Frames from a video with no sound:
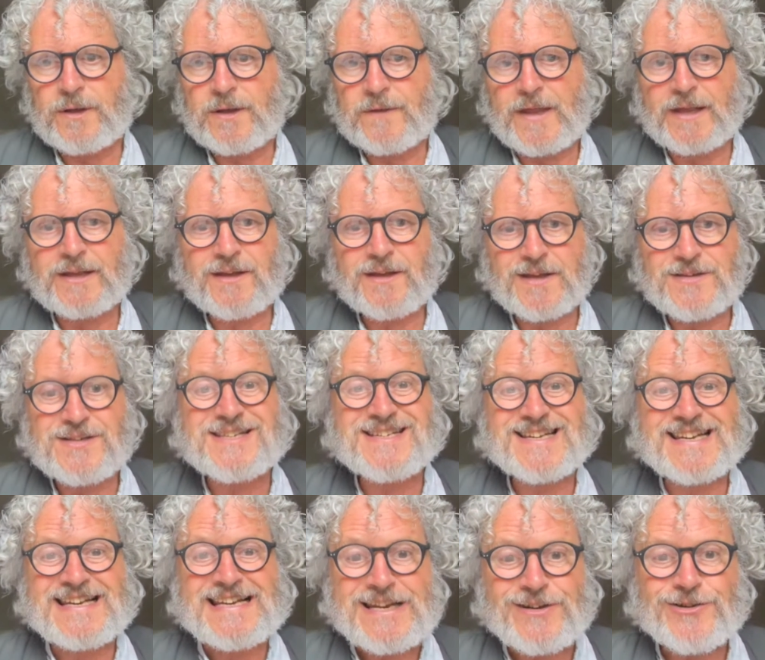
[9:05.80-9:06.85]
in that case, it's
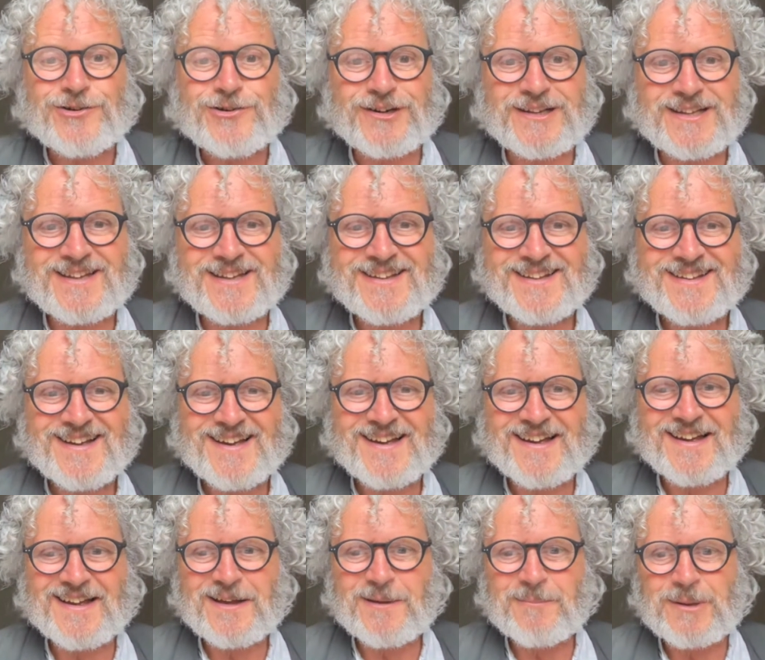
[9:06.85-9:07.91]
literally
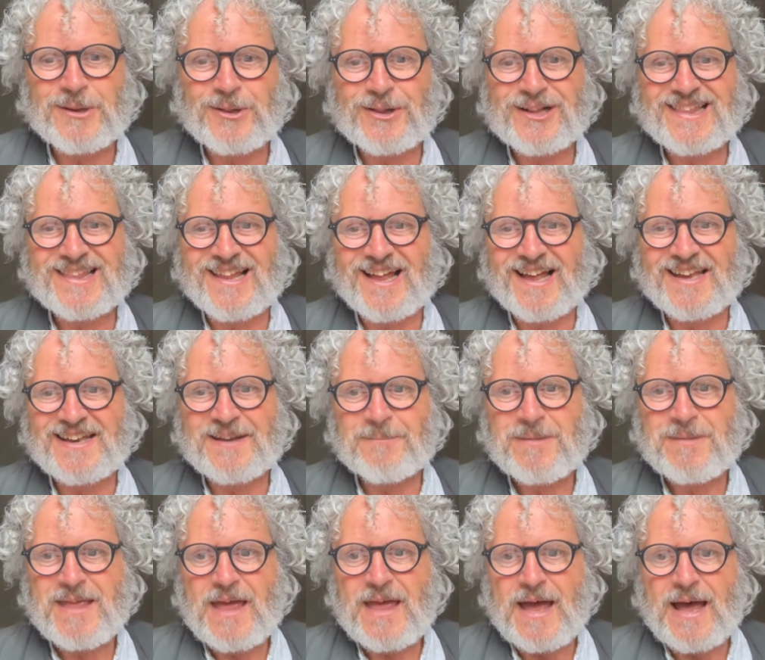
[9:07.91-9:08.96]
a milk line.
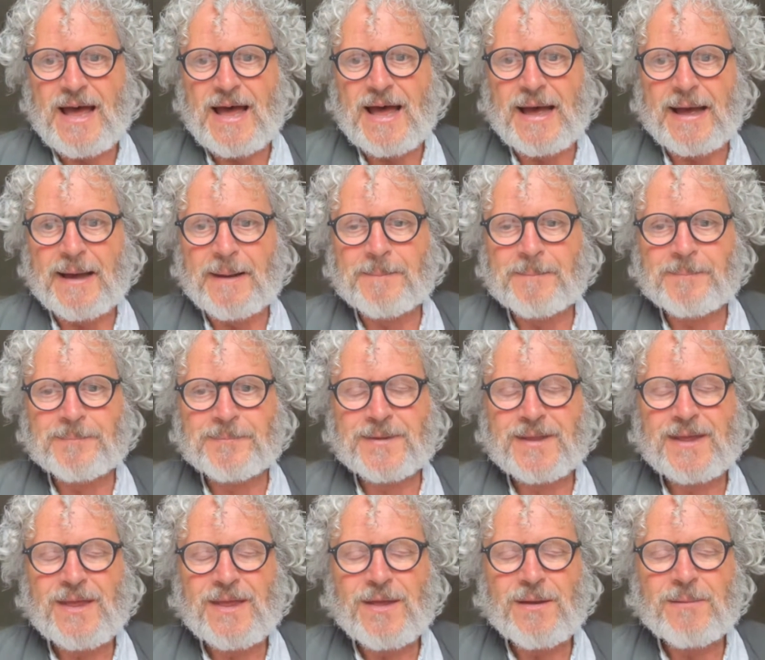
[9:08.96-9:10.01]

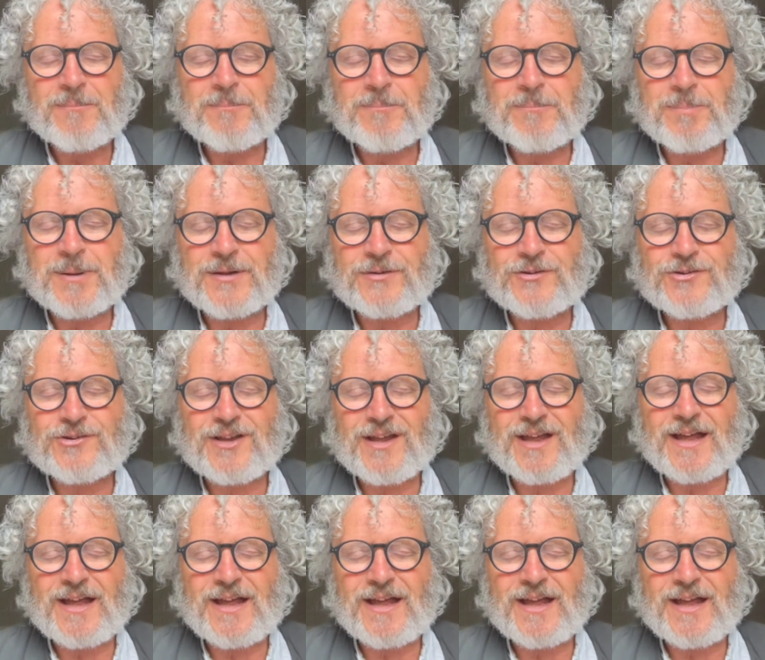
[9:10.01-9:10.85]
But